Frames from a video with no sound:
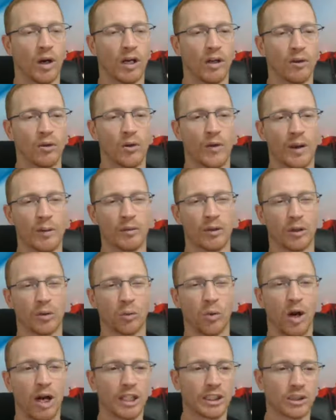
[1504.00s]
don't know what I'm going to
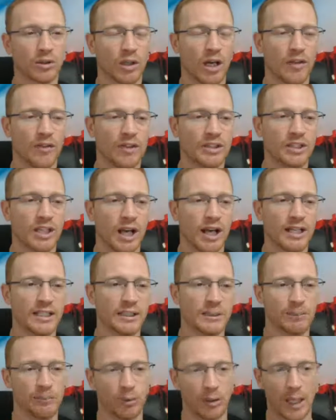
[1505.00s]
roster either of these guys,
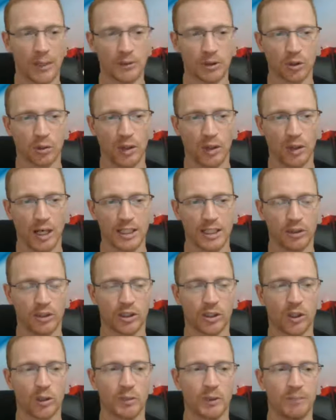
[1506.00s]
perhaps Carrasco in a
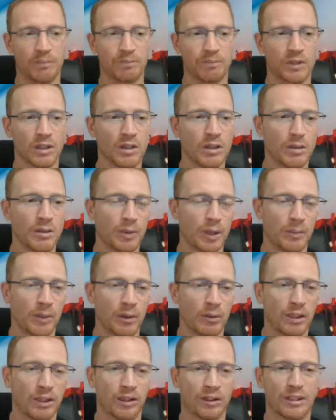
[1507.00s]
tournament, but I'm not
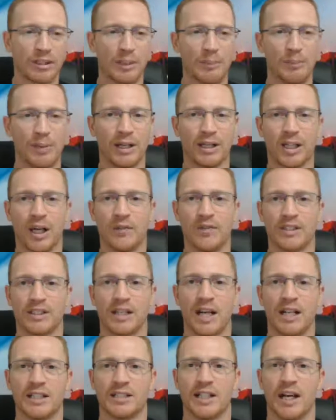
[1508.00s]
really looking to pick on these
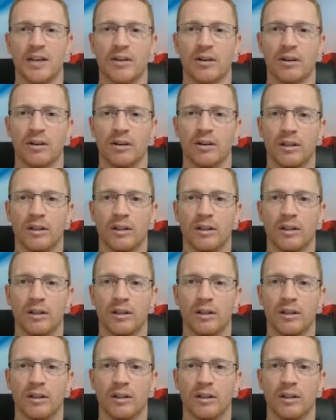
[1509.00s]
guys either.